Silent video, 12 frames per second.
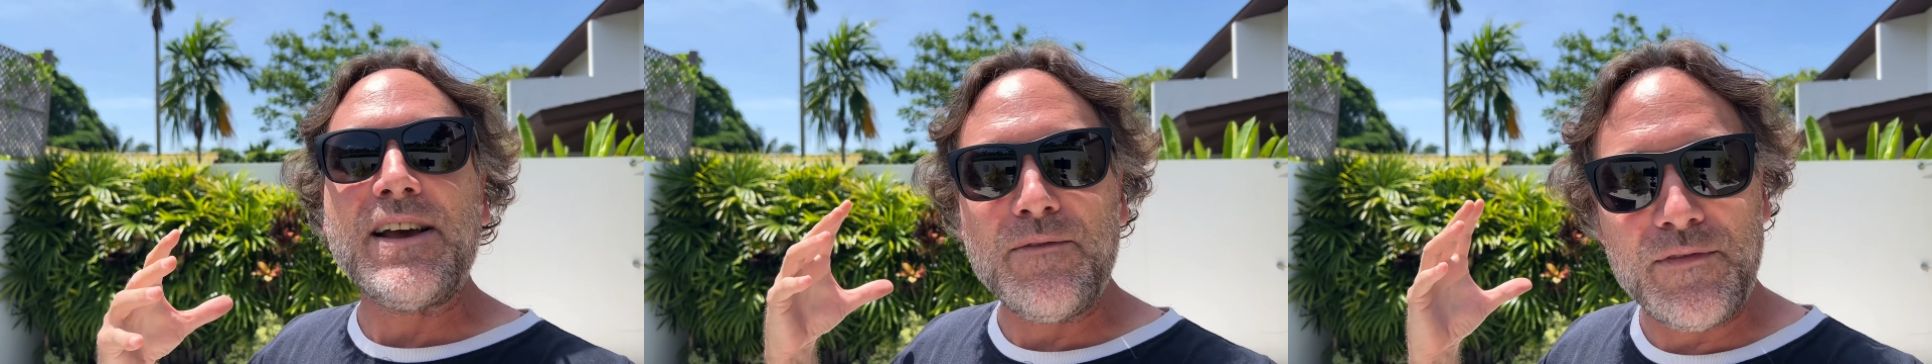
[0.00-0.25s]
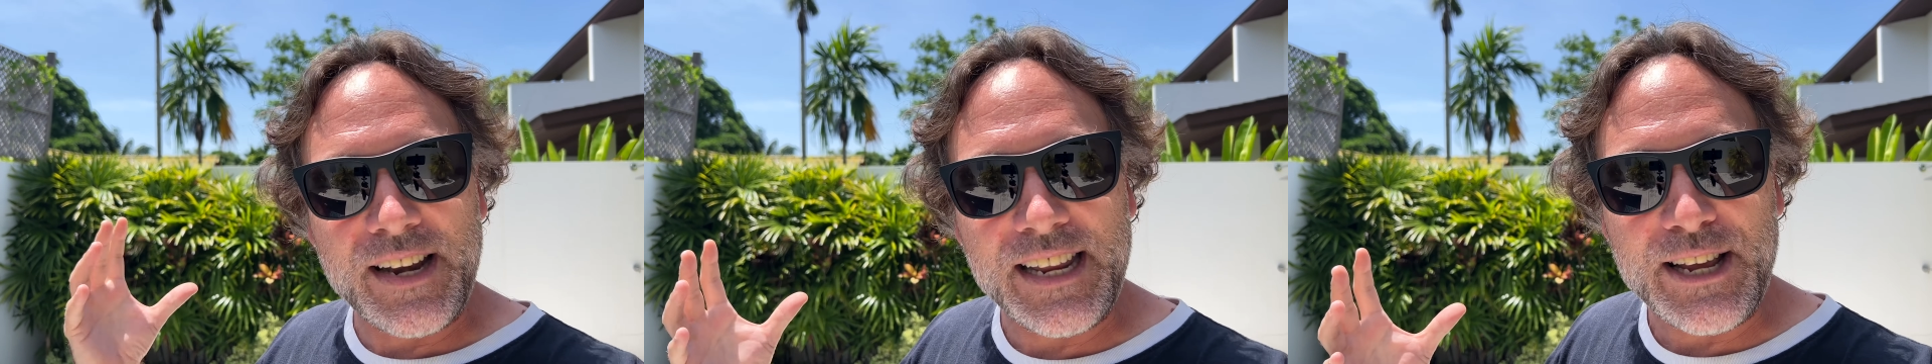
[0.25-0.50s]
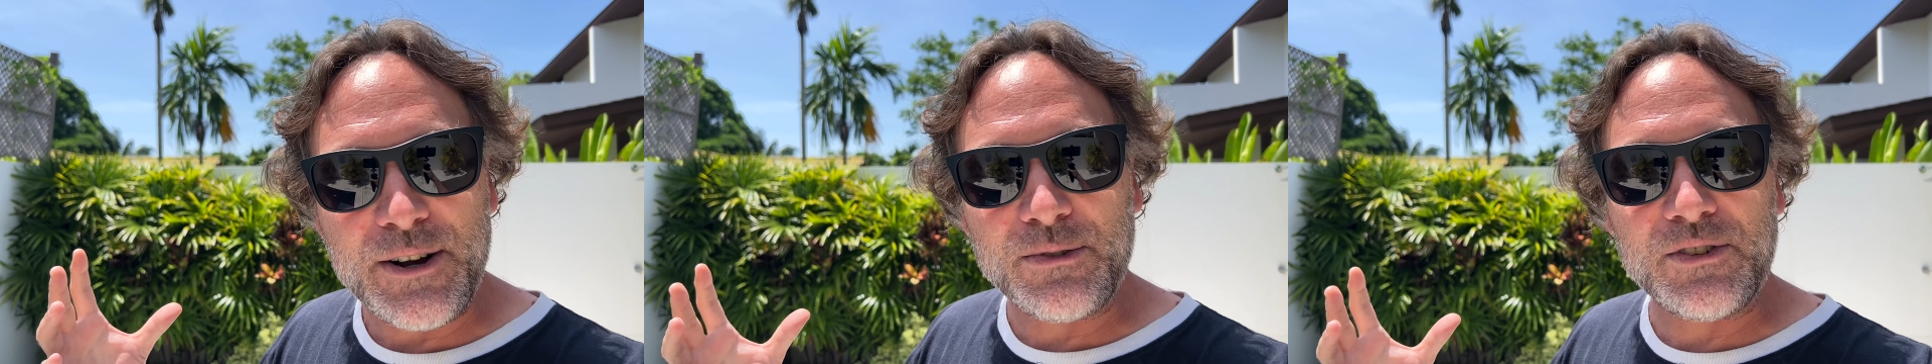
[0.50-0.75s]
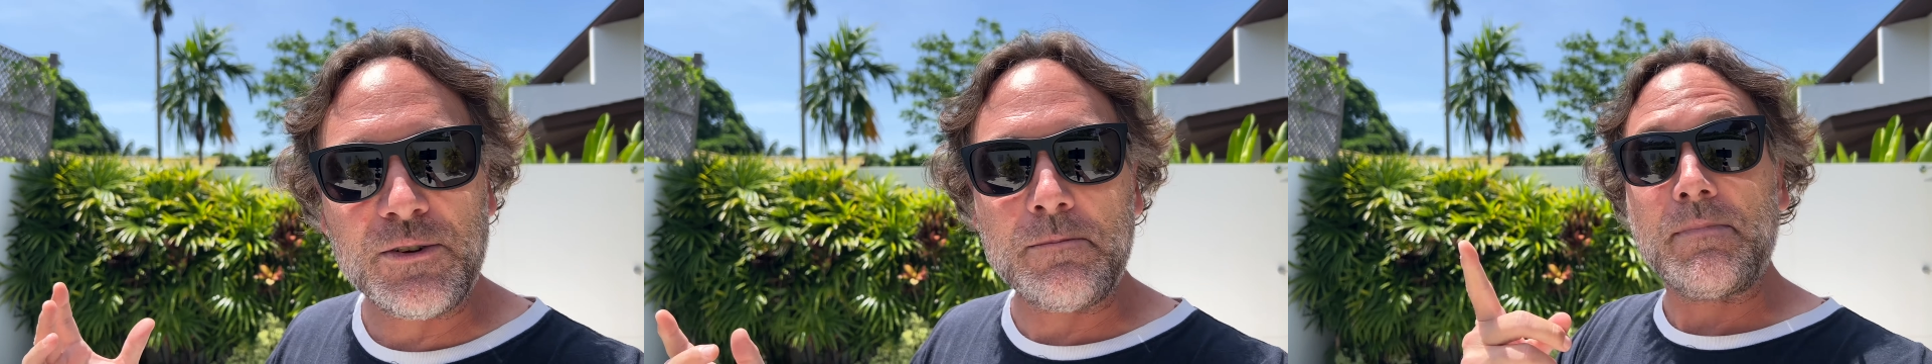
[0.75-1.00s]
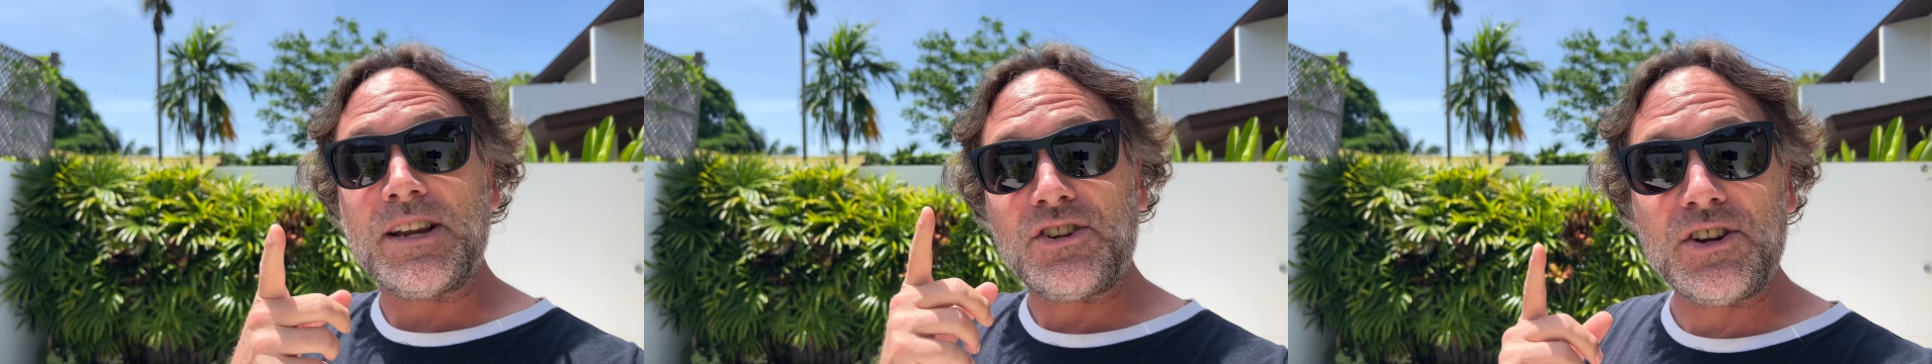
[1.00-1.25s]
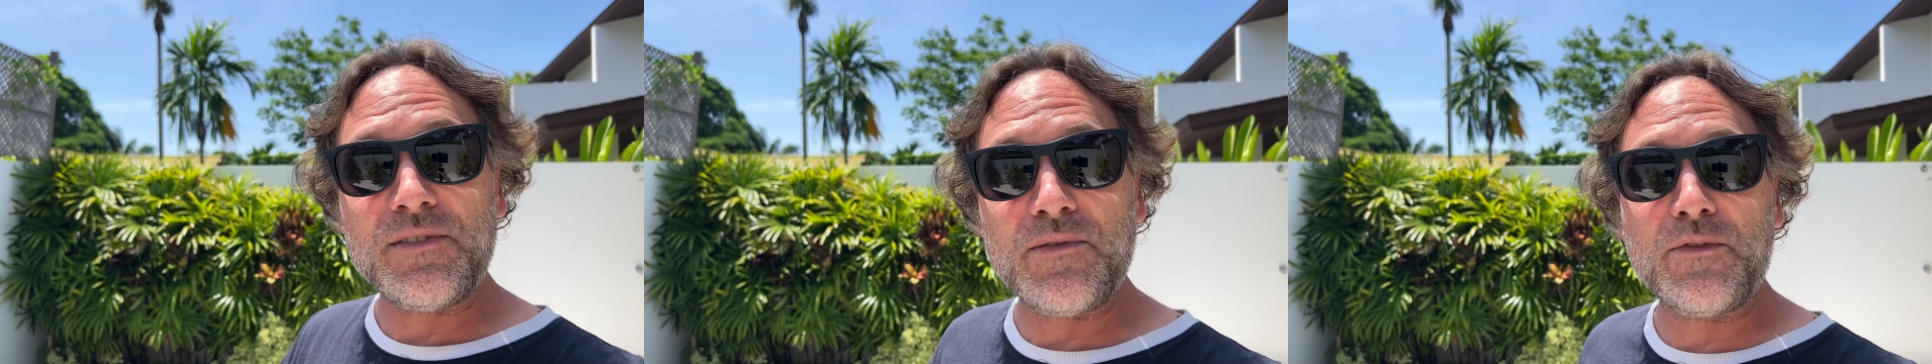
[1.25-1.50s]
video
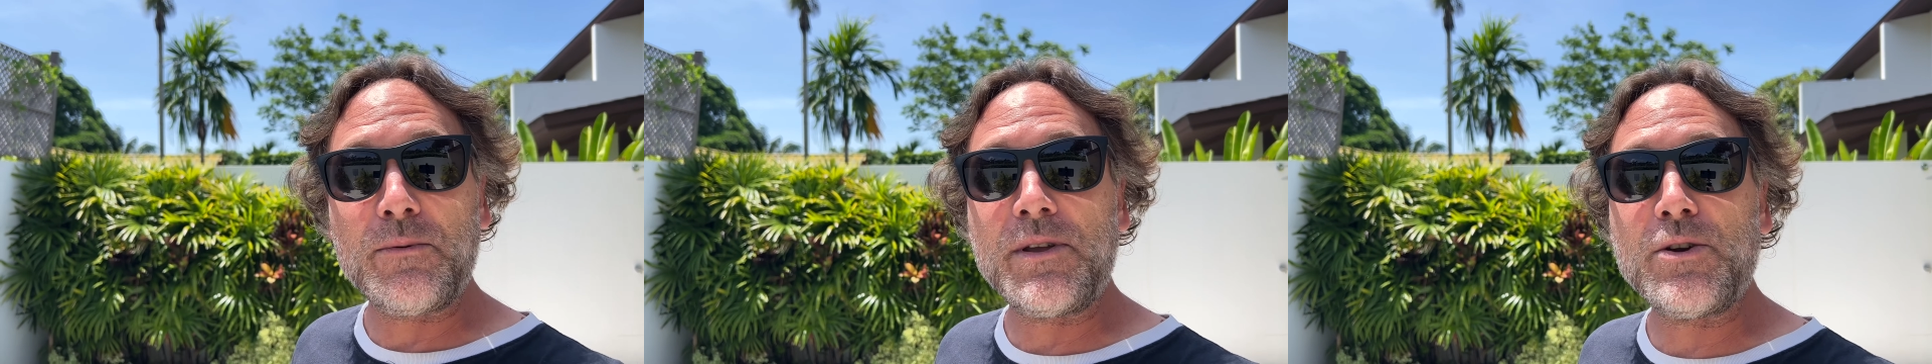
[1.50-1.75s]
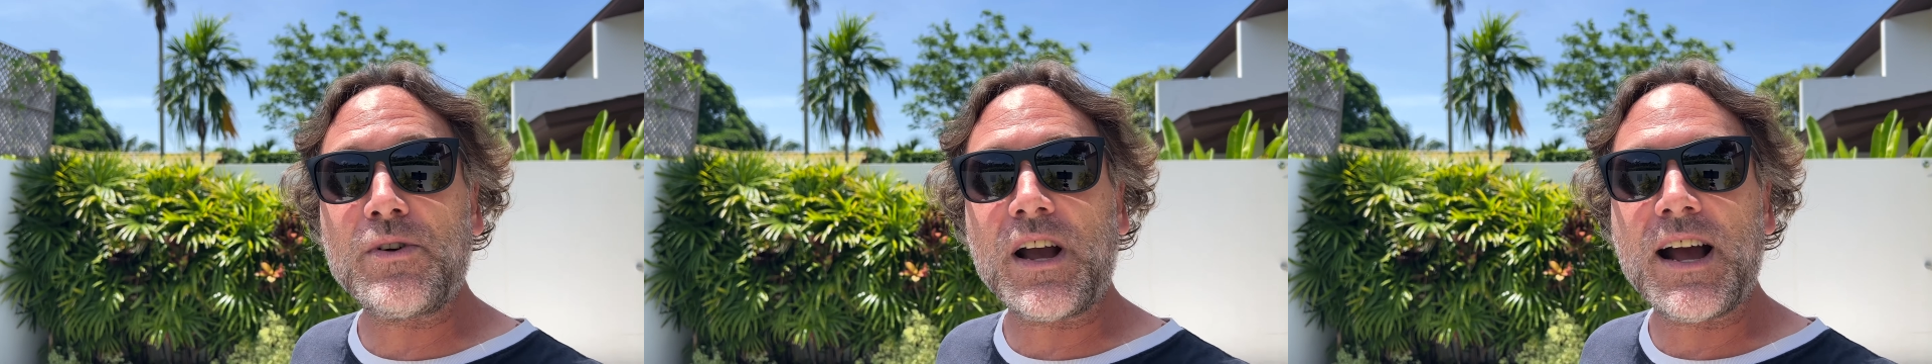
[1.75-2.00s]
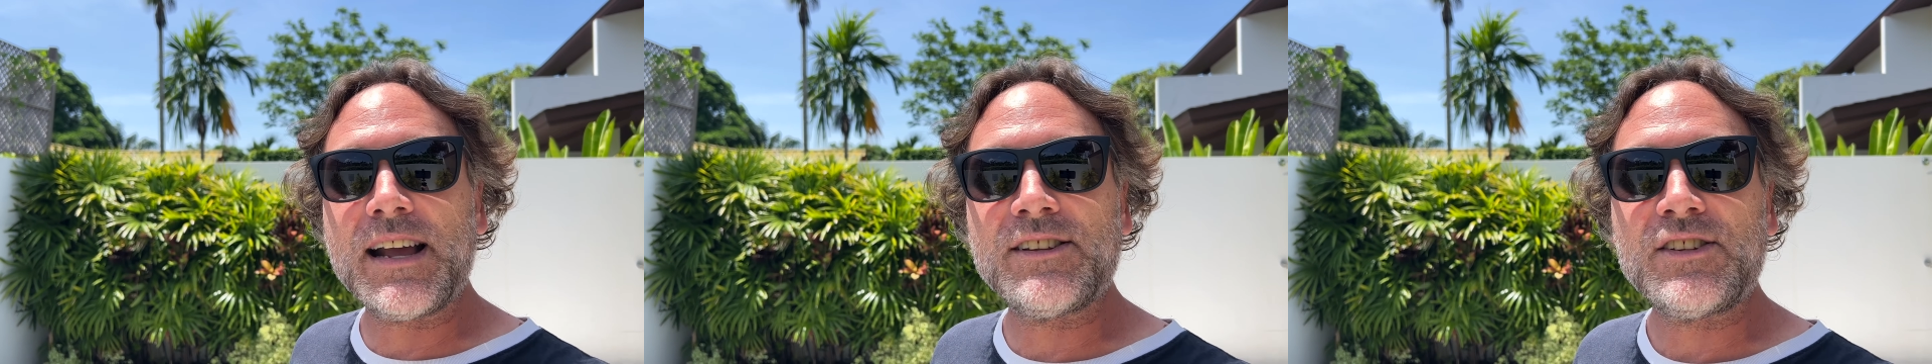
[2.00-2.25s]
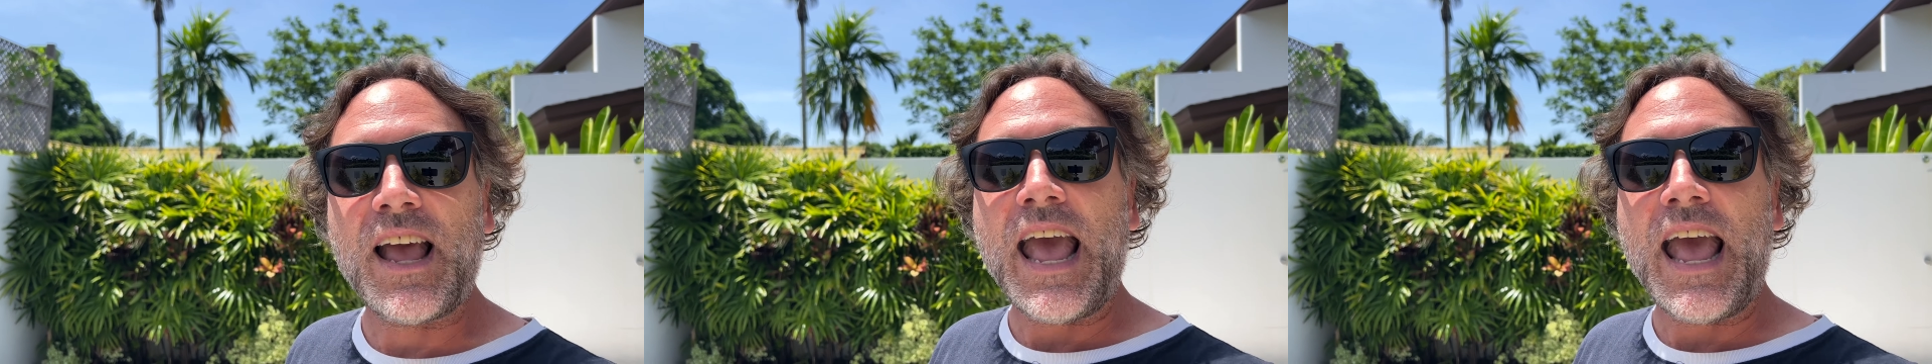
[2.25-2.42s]
submission from you guys,